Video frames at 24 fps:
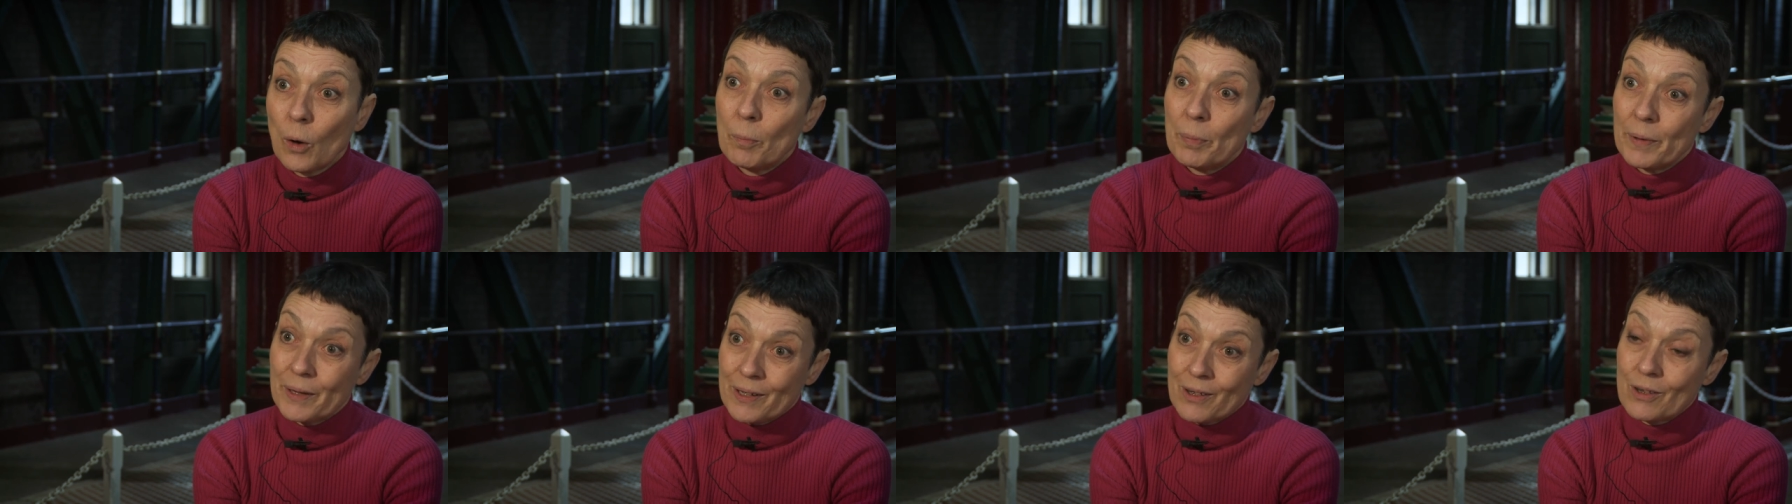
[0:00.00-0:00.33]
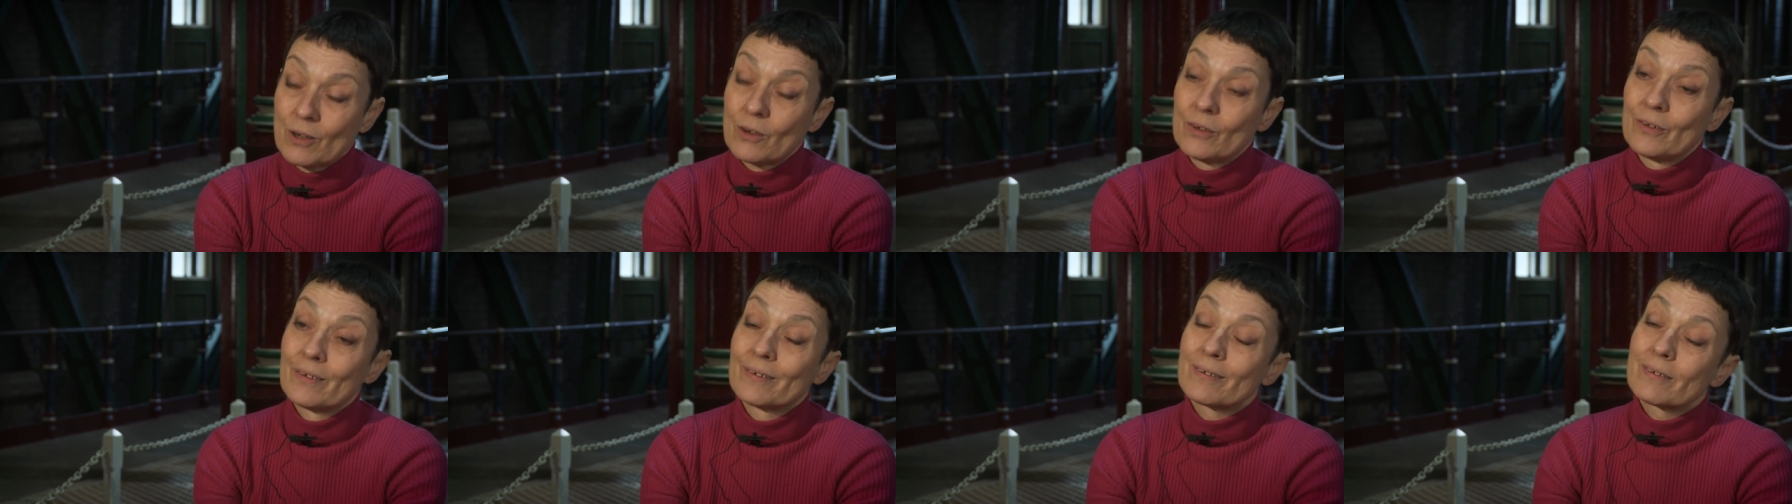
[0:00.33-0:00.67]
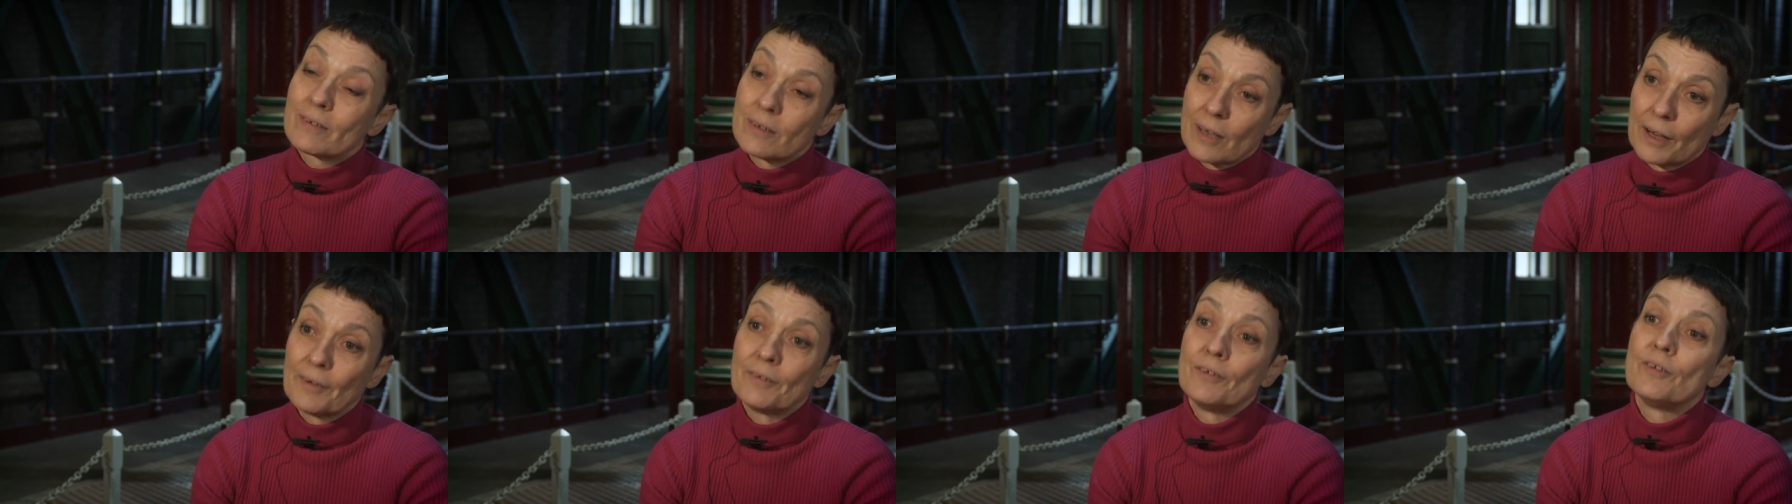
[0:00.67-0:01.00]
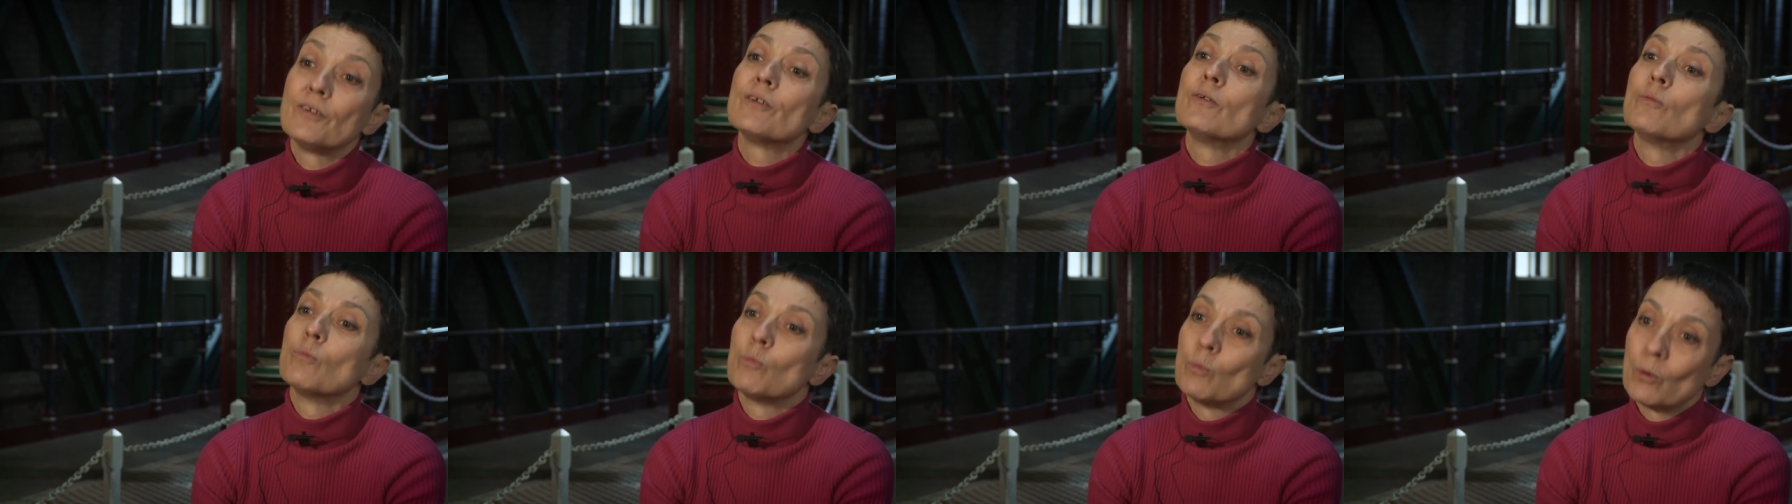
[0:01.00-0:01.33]
because
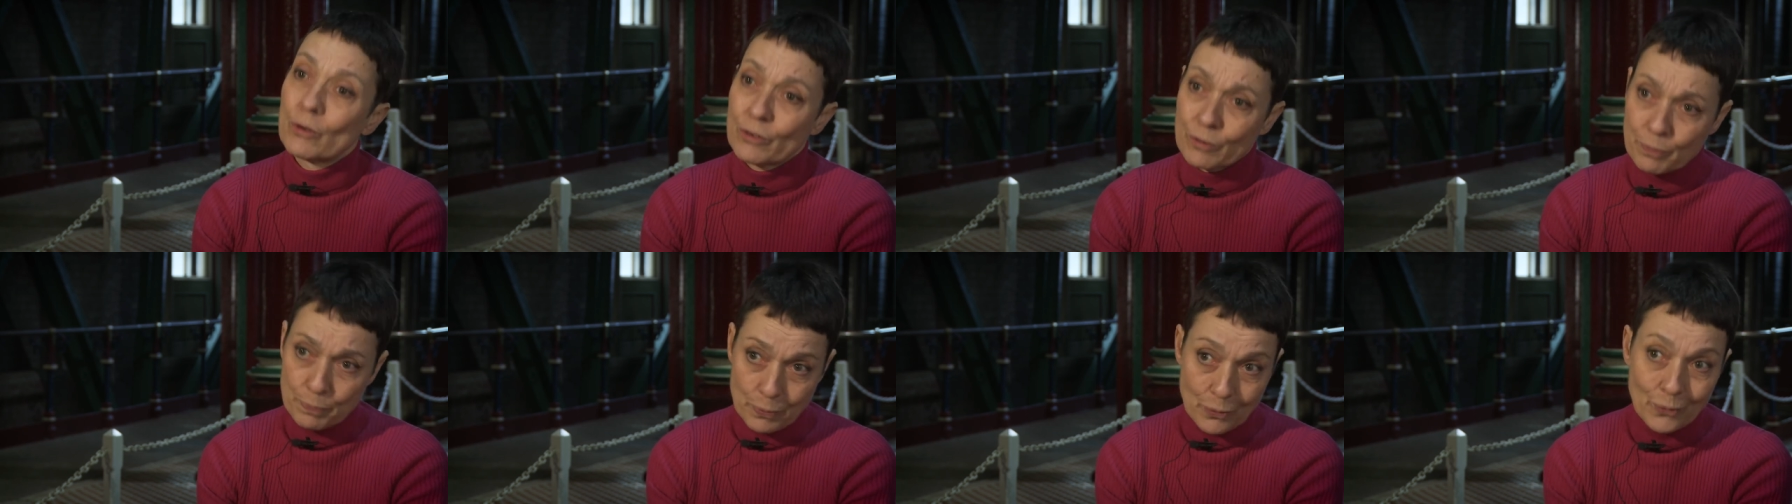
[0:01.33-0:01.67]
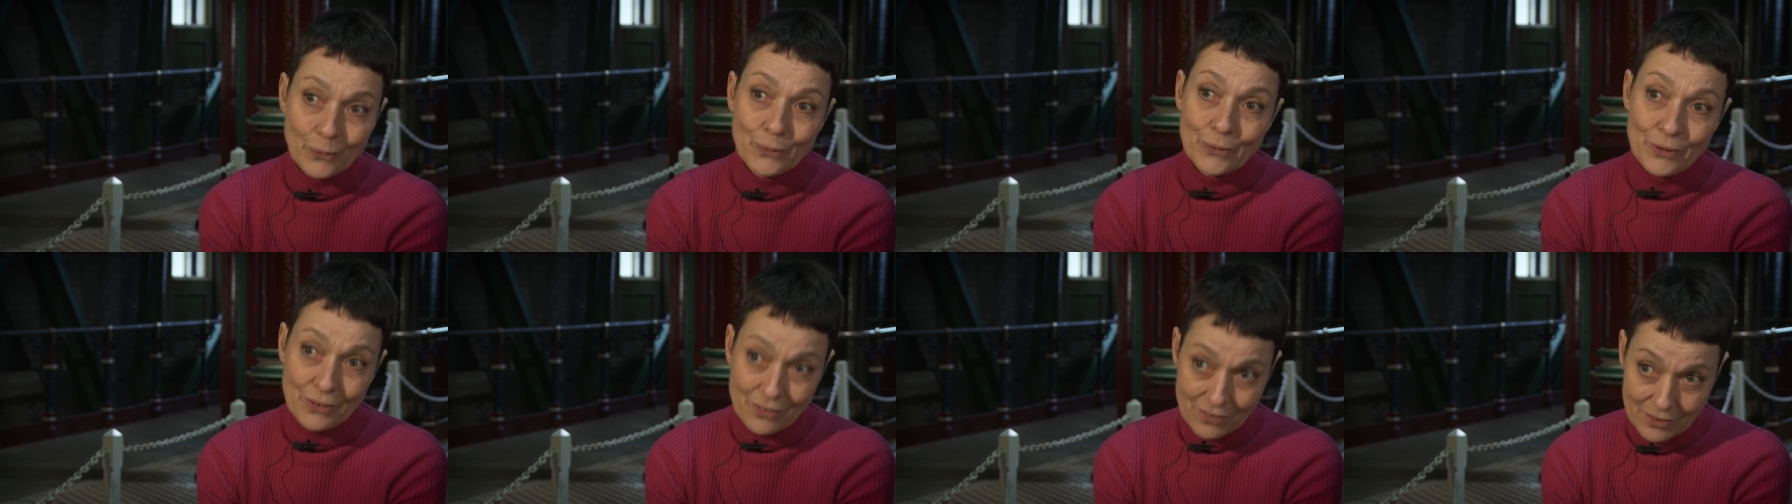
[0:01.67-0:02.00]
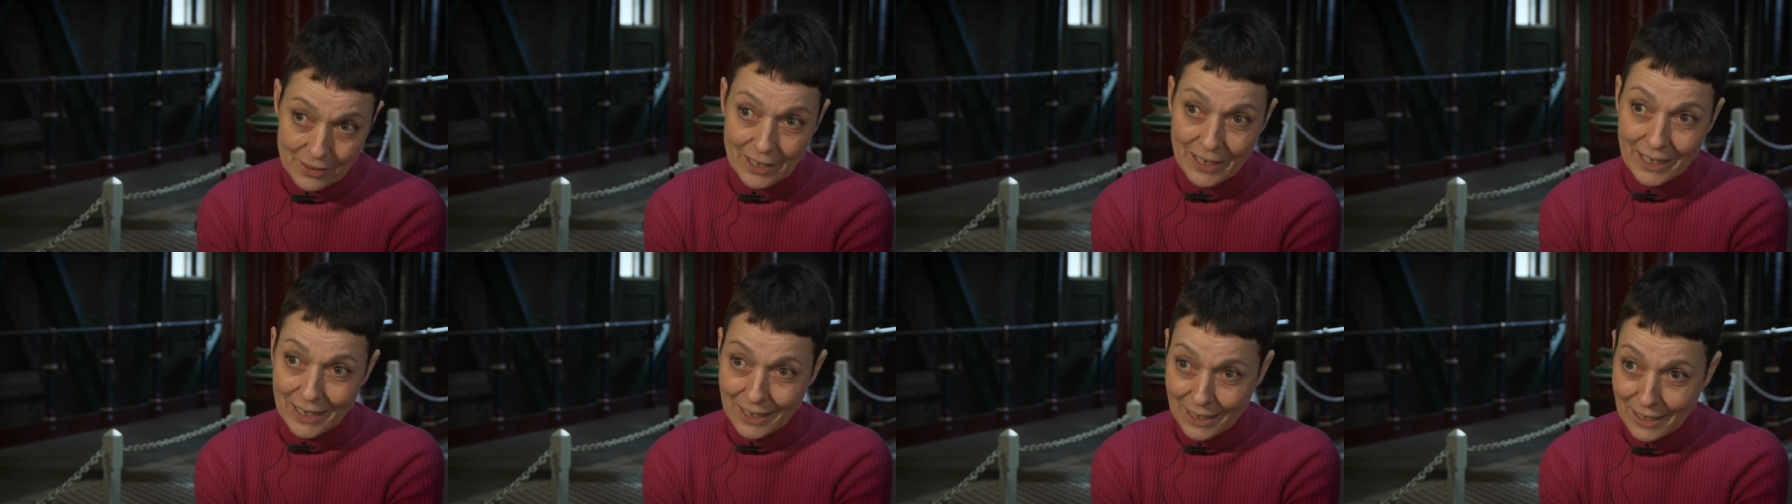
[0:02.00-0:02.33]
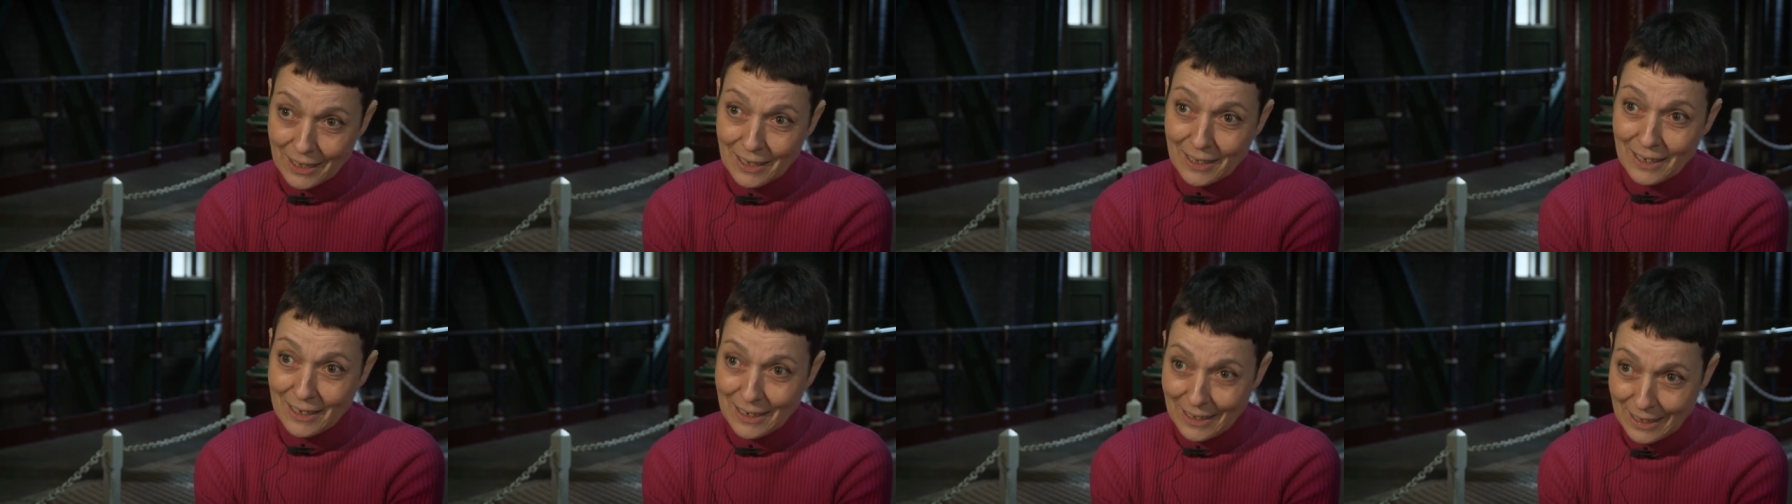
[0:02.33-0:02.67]
London was poisoning